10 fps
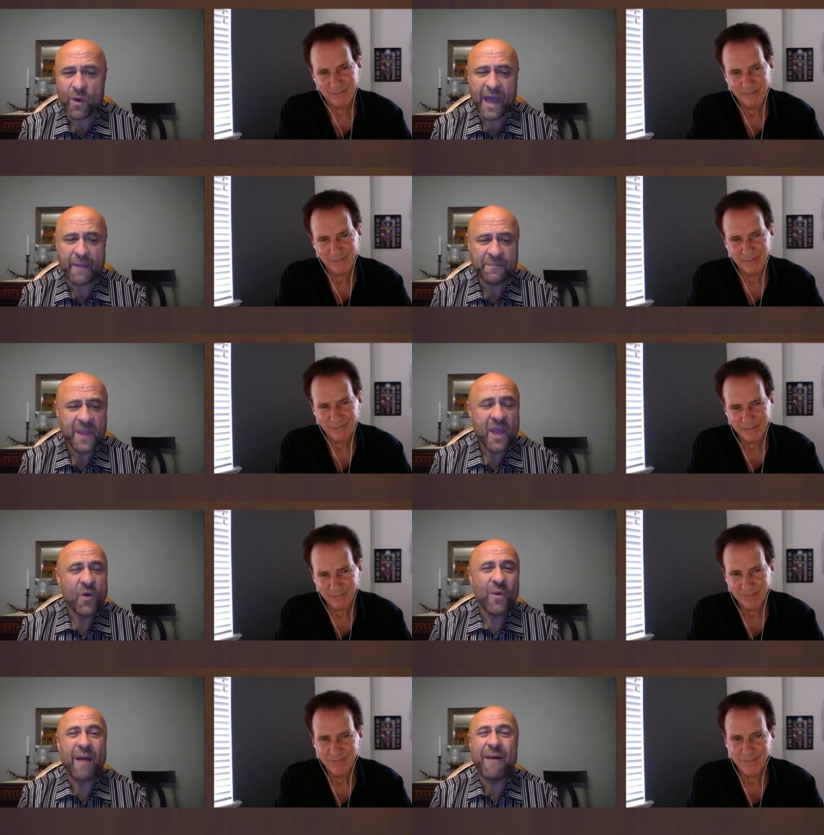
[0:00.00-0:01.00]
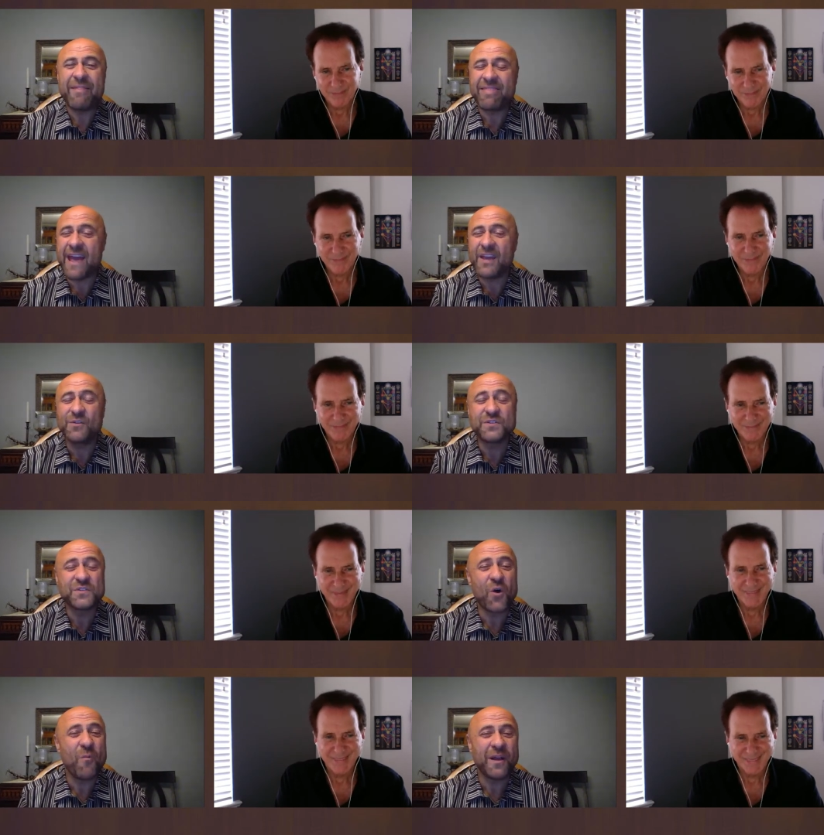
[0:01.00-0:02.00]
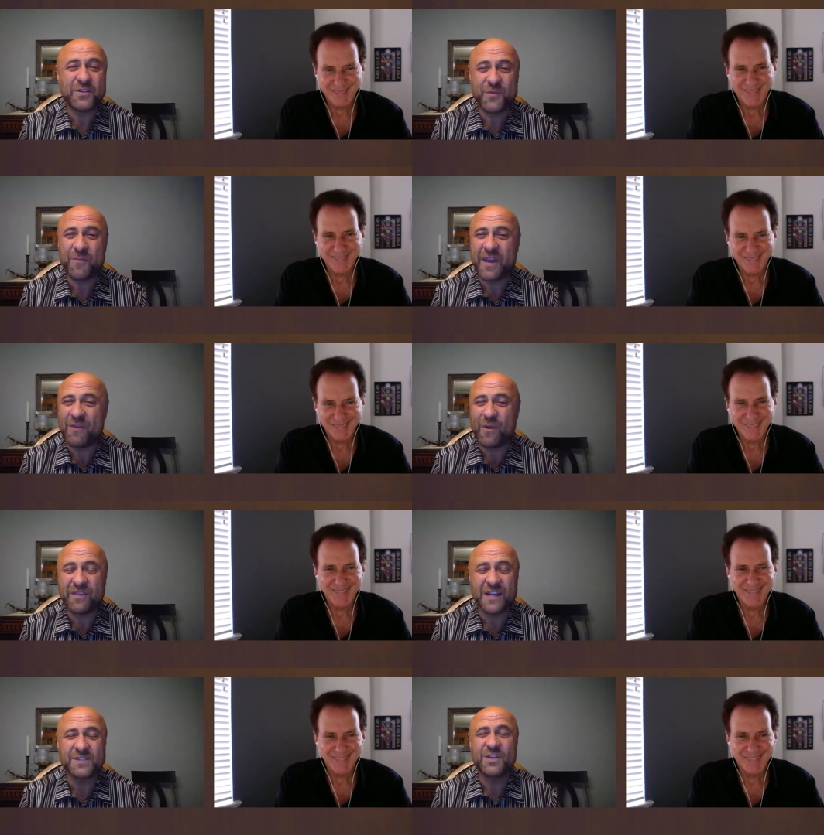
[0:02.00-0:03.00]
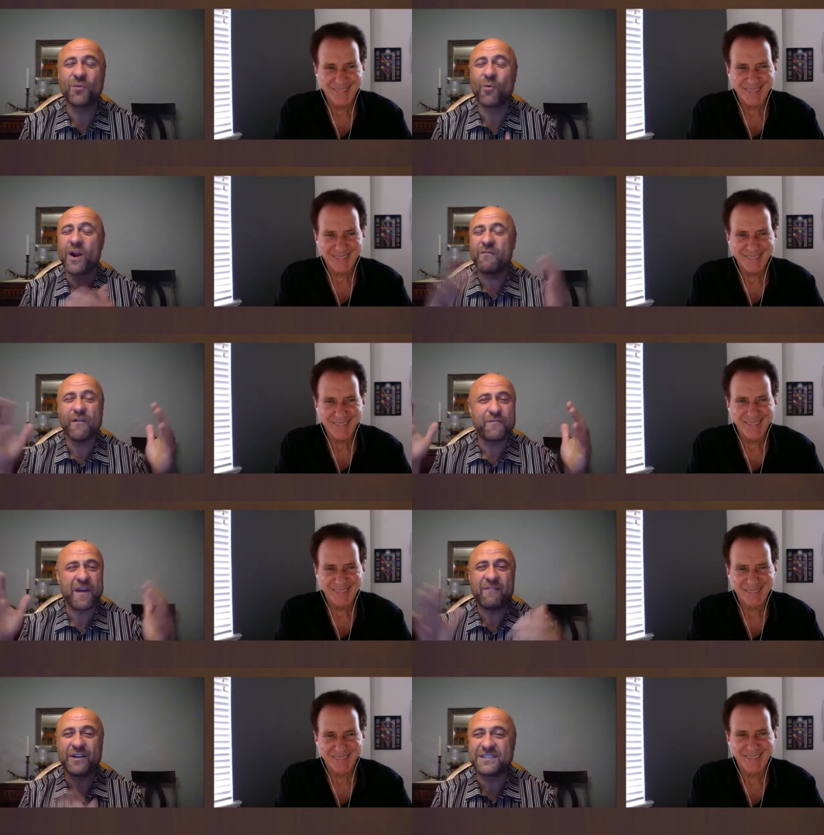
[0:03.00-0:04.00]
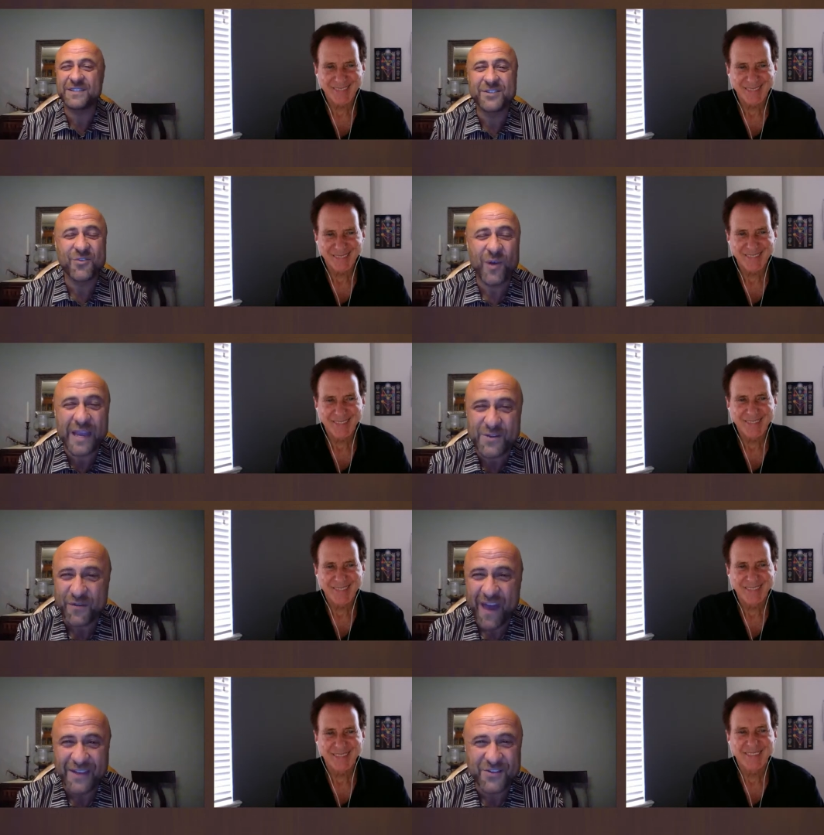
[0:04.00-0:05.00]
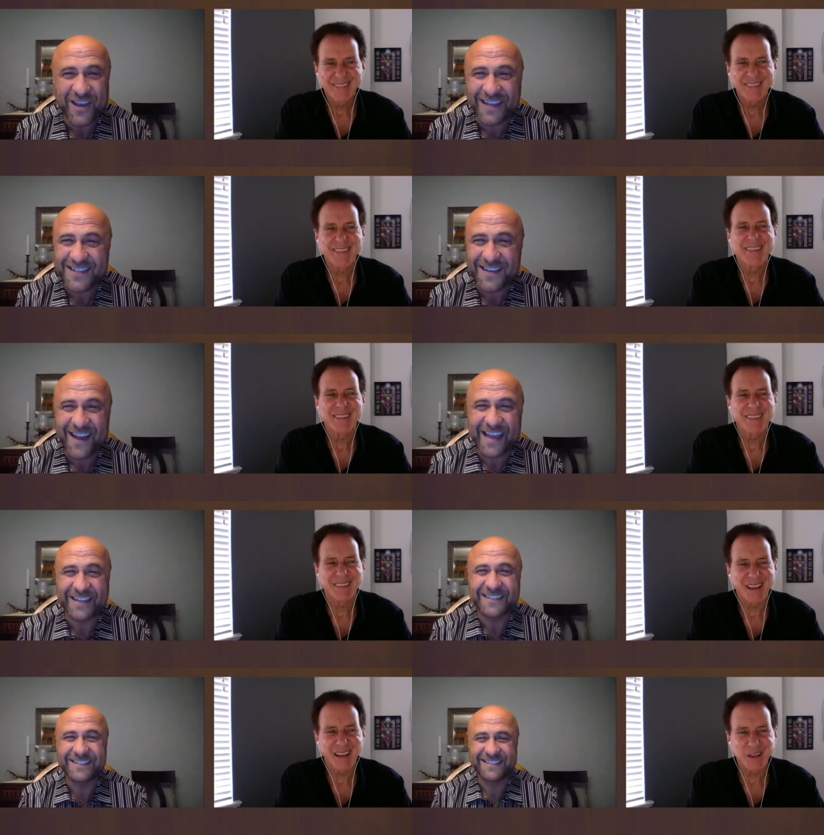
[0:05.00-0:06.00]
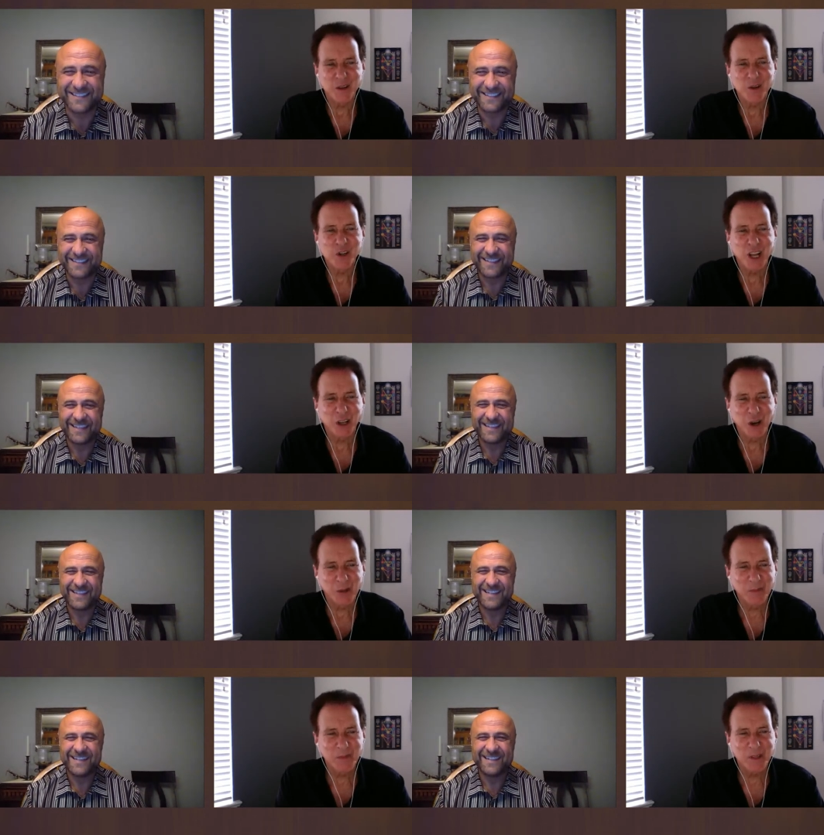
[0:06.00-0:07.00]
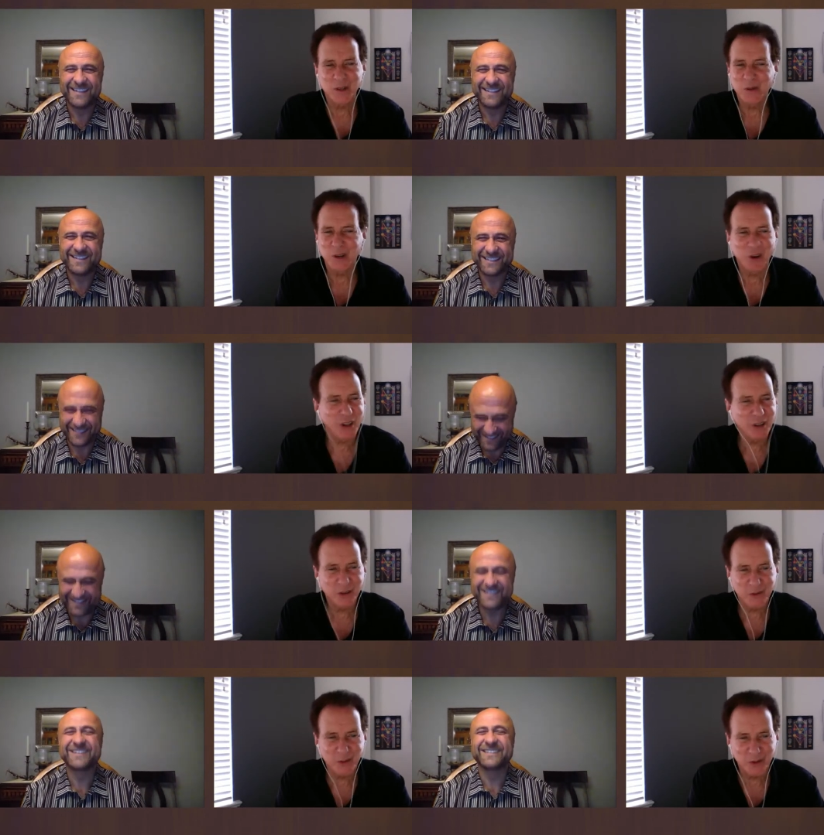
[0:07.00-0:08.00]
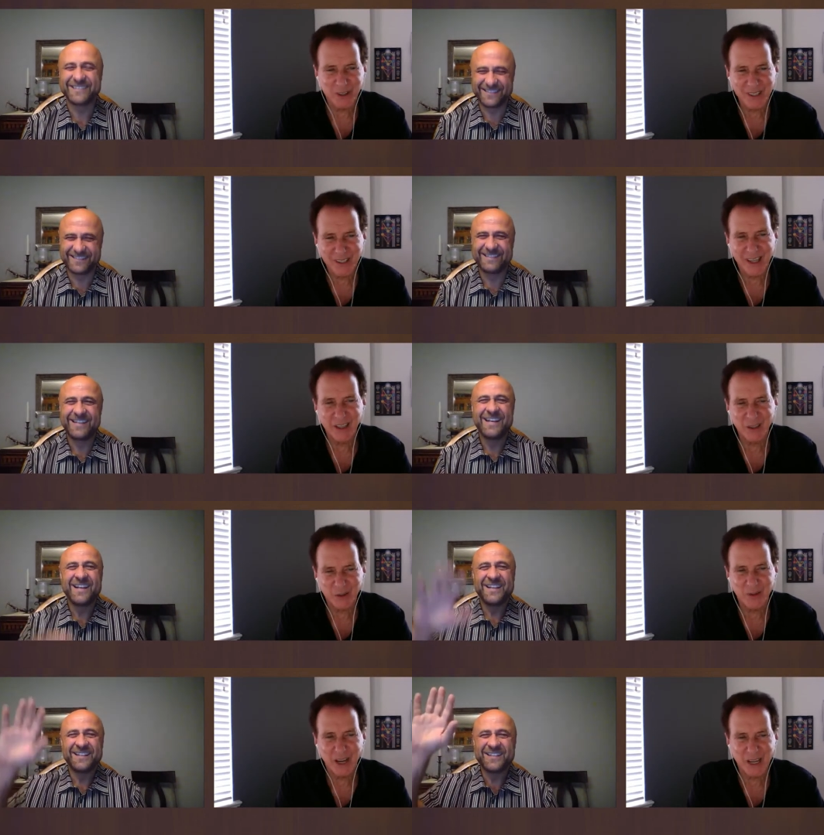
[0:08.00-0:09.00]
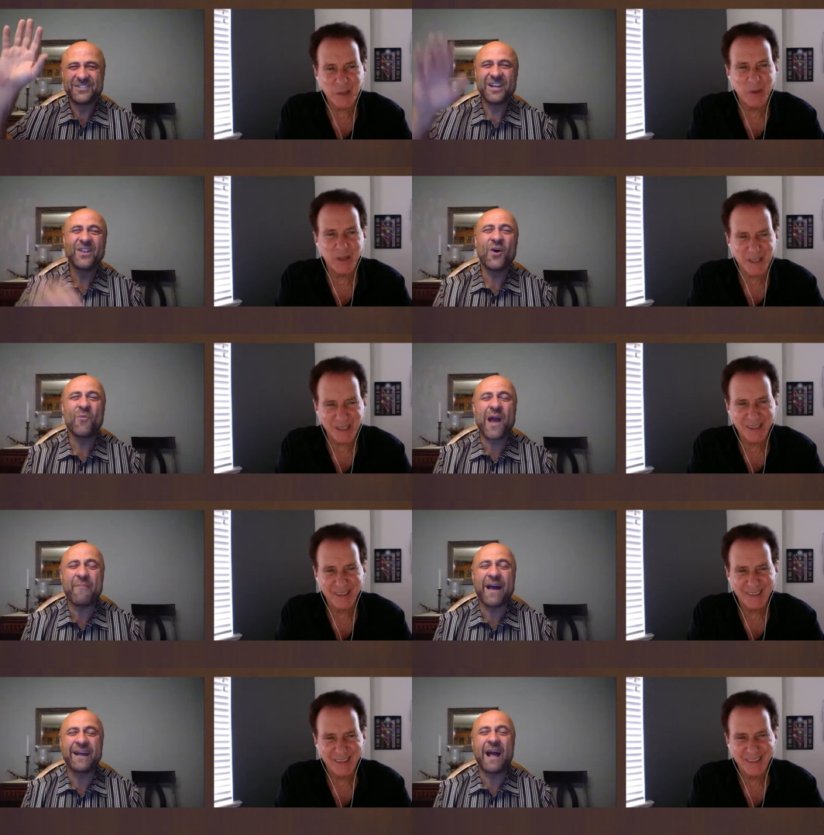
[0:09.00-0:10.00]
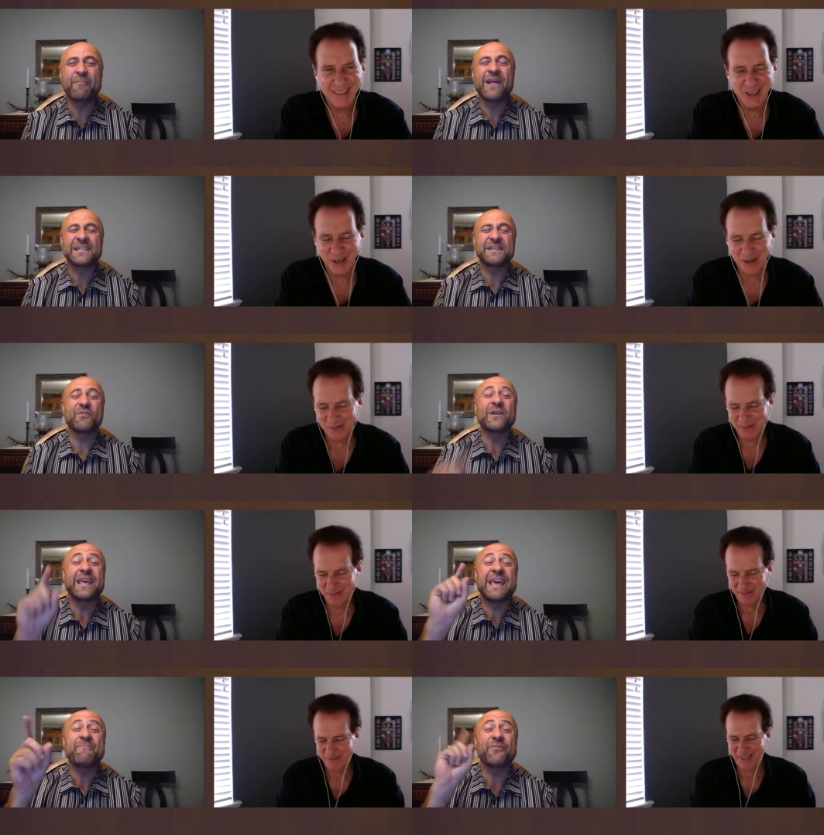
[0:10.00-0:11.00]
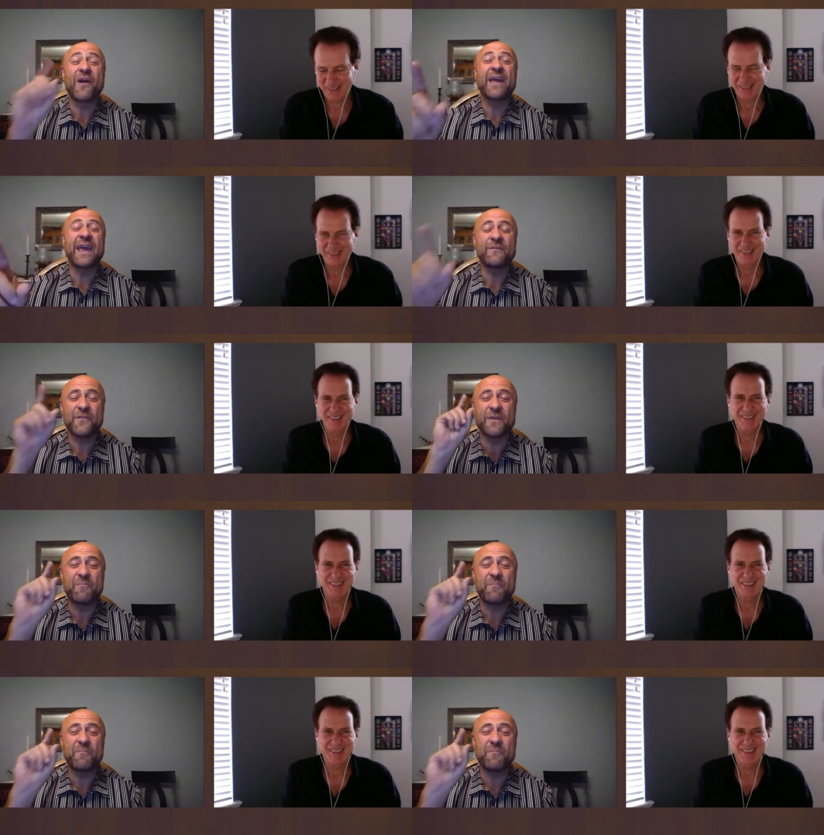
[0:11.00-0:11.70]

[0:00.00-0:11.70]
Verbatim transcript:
Speaker 1: way. Rabbi, thank you so much for being with us. You're one of our favorites. It's great to have had you again tonight.
Speaker 2: Thank you. Shalom to you and all your viewers. Thank you. God's Shalom, peace. Shalom, Rabbi.
Speaker 1: God bless everyone. Keep praying for the